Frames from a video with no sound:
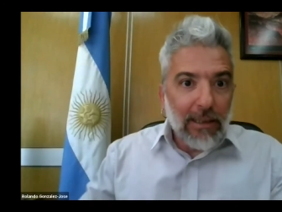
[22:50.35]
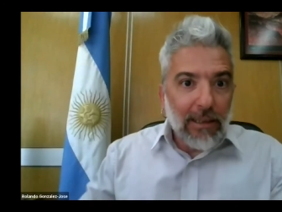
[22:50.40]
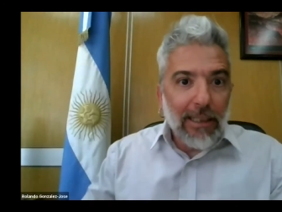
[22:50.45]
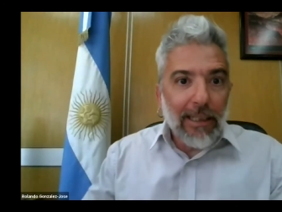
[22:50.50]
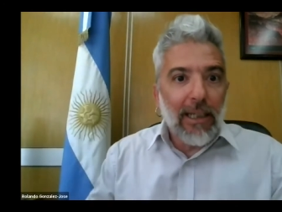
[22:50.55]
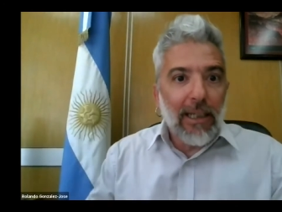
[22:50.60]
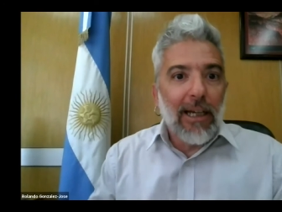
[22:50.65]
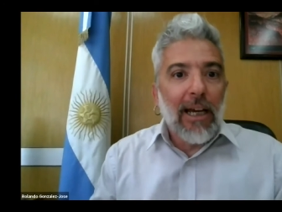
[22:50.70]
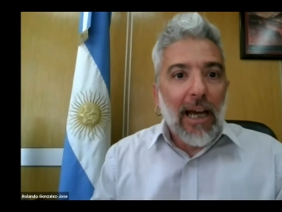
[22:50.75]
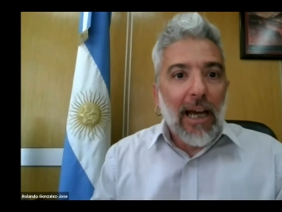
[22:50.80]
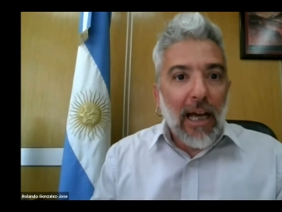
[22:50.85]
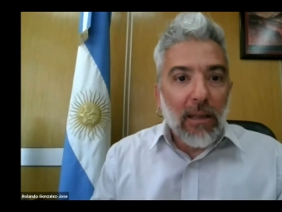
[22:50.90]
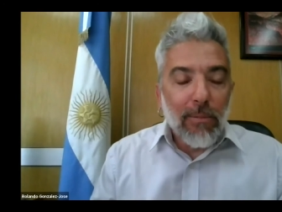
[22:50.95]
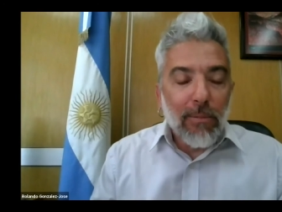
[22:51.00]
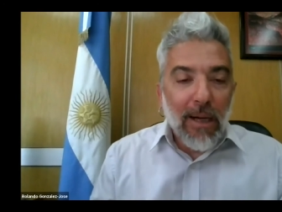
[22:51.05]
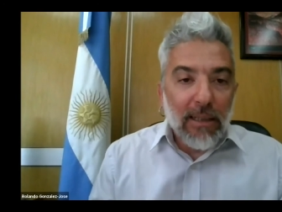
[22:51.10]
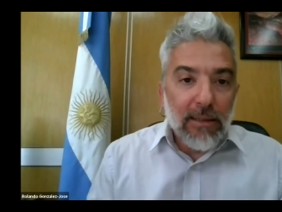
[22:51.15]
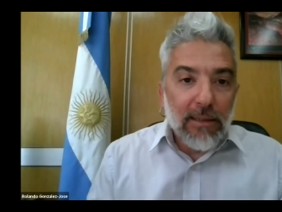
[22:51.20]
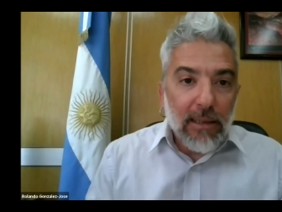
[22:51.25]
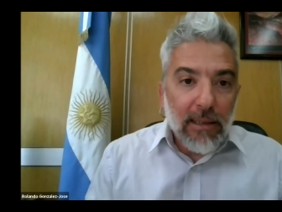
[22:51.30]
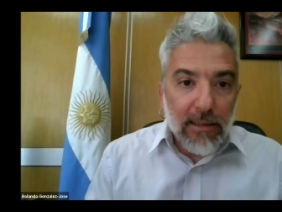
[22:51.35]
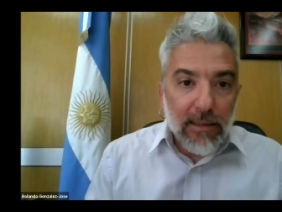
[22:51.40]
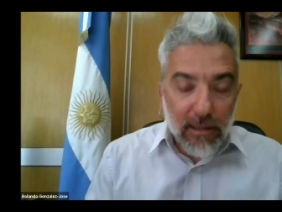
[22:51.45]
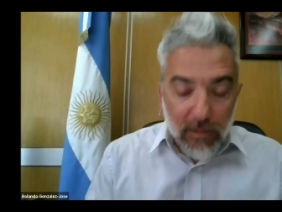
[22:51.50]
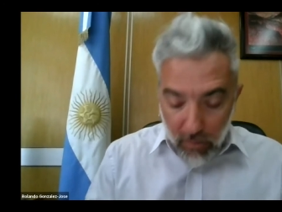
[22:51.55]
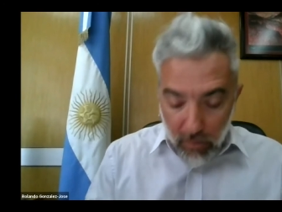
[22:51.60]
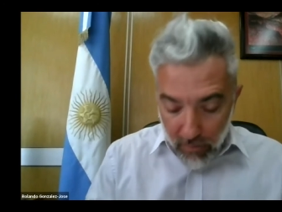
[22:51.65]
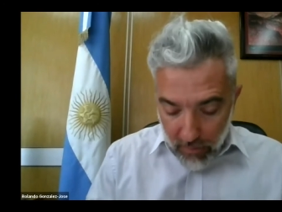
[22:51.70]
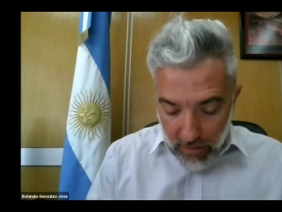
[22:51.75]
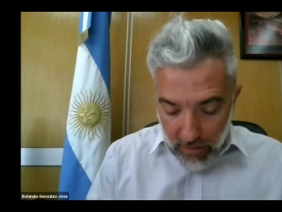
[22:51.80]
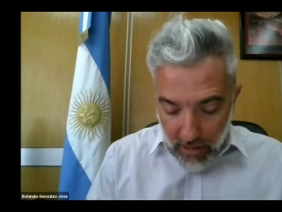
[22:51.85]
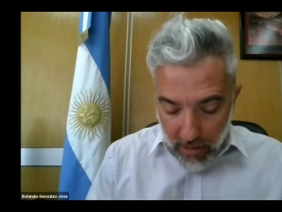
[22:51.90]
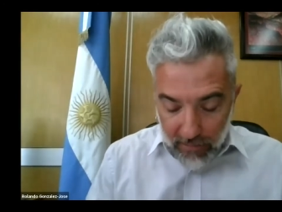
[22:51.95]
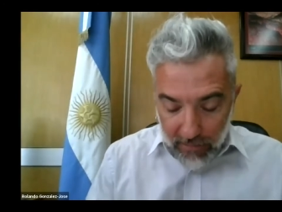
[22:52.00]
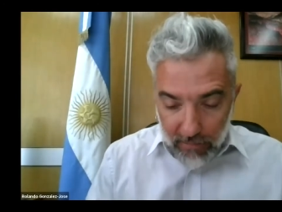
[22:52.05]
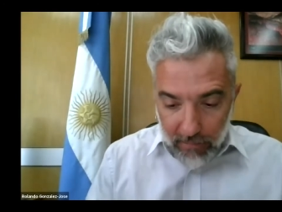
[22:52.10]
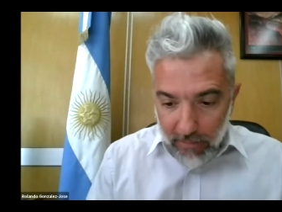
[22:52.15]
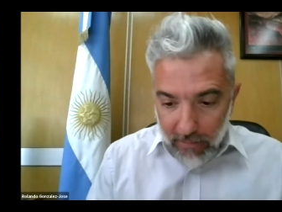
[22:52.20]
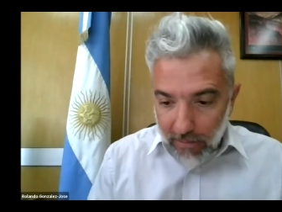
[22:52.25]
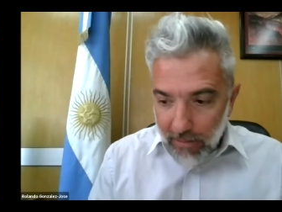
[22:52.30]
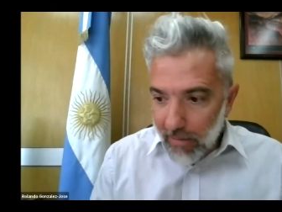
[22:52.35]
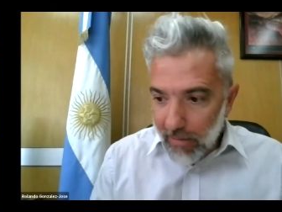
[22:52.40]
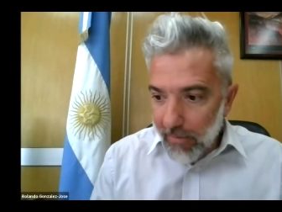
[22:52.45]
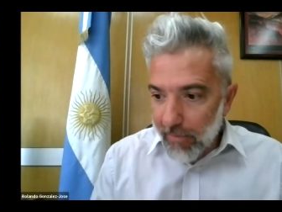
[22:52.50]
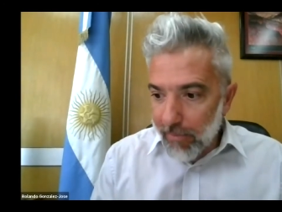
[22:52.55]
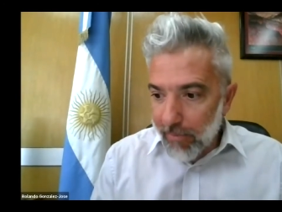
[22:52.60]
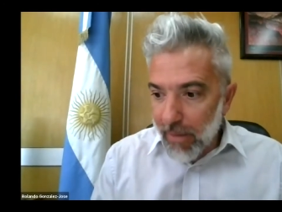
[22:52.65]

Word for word: the advances that uh,